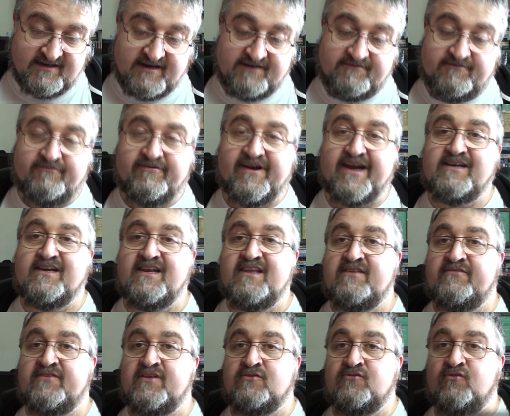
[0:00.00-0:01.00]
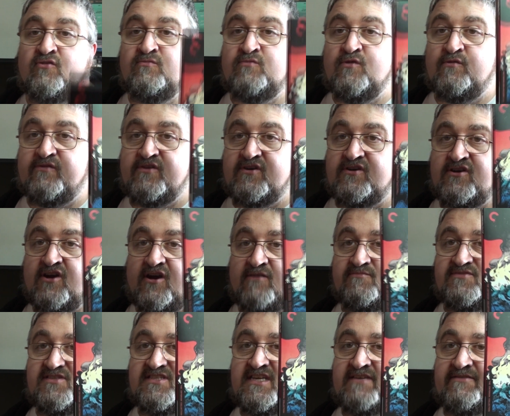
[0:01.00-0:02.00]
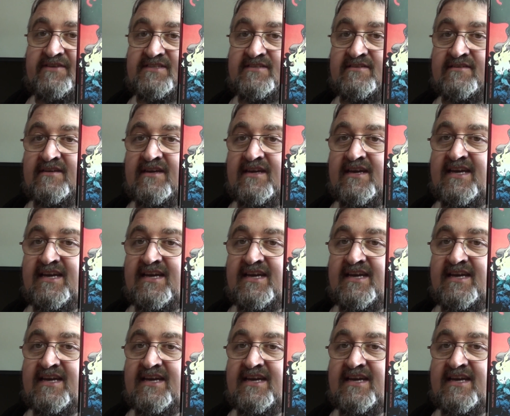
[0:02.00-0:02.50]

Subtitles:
And finally, the Lone Wolf and Cub series.